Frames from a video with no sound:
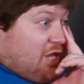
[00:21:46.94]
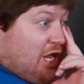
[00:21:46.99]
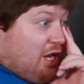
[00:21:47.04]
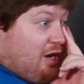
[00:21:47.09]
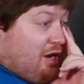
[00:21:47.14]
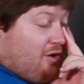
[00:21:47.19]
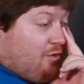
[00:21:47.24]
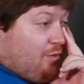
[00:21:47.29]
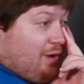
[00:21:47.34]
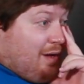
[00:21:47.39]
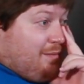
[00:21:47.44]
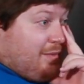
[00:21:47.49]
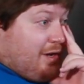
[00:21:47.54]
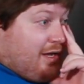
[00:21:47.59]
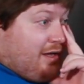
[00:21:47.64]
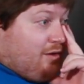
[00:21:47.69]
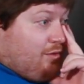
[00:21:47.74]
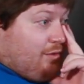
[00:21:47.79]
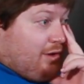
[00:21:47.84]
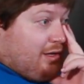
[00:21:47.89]
I don't know how to wrap my
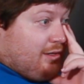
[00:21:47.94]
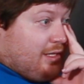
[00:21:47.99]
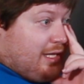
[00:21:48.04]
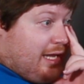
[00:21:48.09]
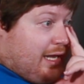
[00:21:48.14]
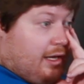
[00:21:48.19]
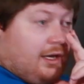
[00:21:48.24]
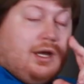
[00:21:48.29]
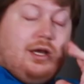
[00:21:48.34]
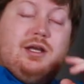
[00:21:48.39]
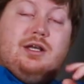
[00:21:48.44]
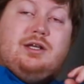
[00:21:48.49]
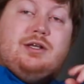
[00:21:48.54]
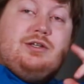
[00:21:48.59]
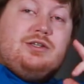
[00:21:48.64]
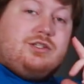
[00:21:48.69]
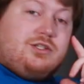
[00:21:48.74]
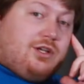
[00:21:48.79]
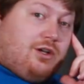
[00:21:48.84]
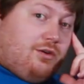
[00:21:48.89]
head around that.
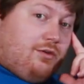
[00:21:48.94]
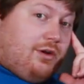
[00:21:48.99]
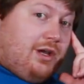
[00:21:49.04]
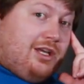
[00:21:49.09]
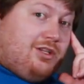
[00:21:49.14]
So,